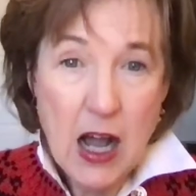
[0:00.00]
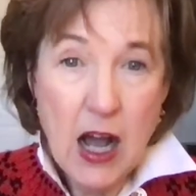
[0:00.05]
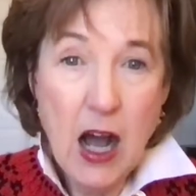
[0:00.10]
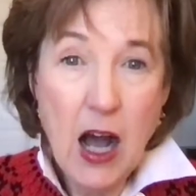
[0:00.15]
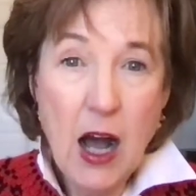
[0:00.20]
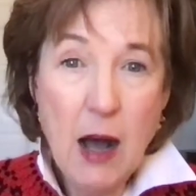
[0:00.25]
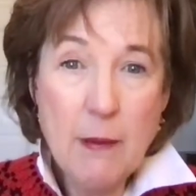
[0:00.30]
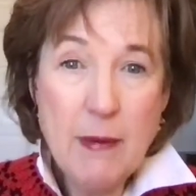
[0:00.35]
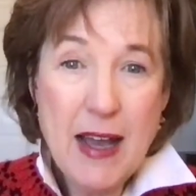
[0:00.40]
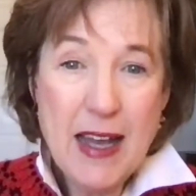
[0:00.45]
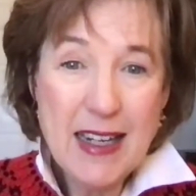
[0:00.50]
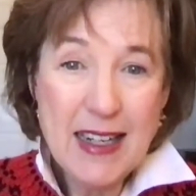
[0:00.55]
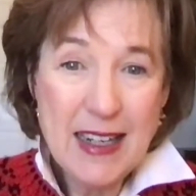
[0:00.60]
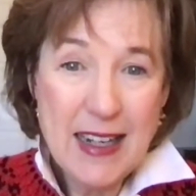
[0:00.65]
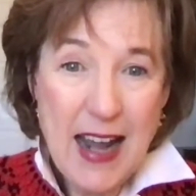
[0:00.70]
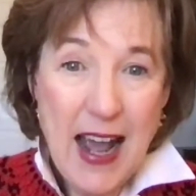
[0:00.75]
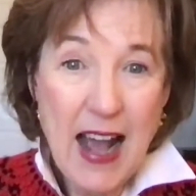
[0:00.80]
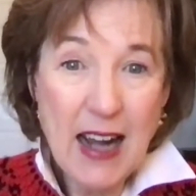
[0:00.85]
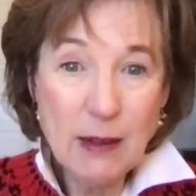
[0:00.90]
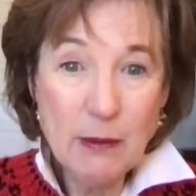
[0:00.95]
An
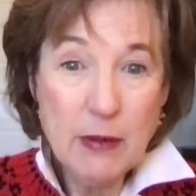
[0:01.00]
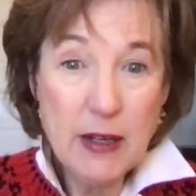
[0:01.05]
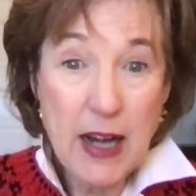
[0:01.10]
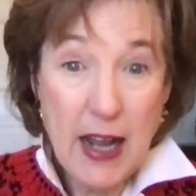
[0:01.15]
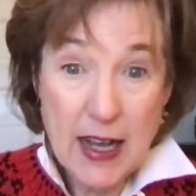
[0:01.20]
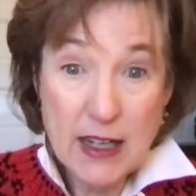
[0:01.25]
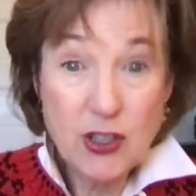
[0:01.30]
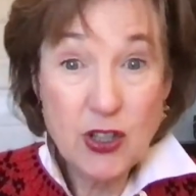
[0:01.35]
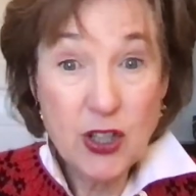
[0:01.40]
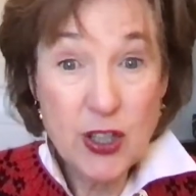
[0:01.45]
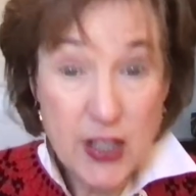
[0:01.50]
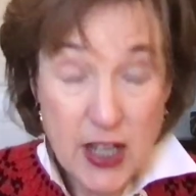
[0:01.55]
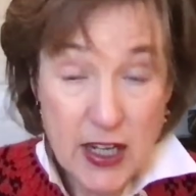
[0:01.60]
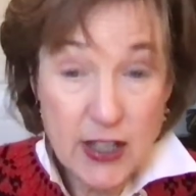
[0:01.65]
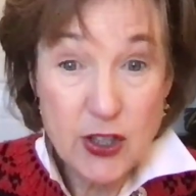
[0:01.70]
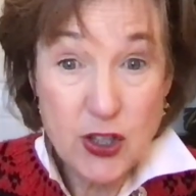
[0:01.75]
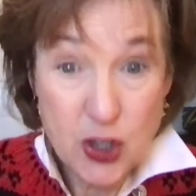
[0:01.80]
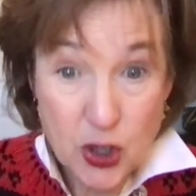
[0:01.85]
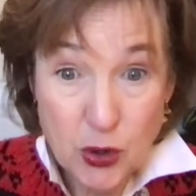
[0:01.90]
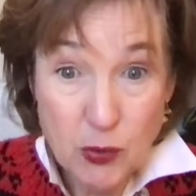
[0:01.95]
enactment actually
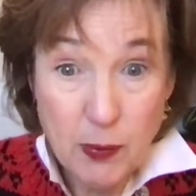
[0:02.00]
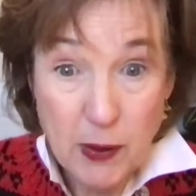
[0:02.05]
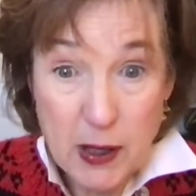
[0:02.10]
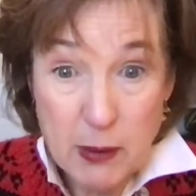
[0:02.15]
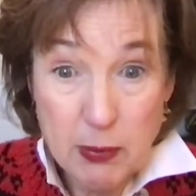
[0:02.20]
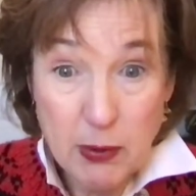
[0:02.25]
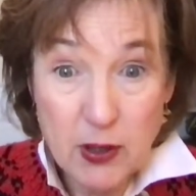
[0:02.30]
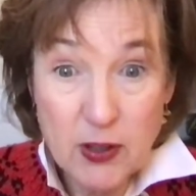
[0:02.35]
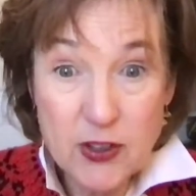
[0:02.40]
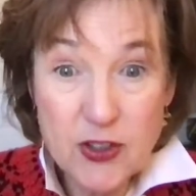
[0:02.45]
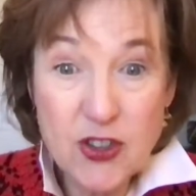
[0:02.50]
takes two people.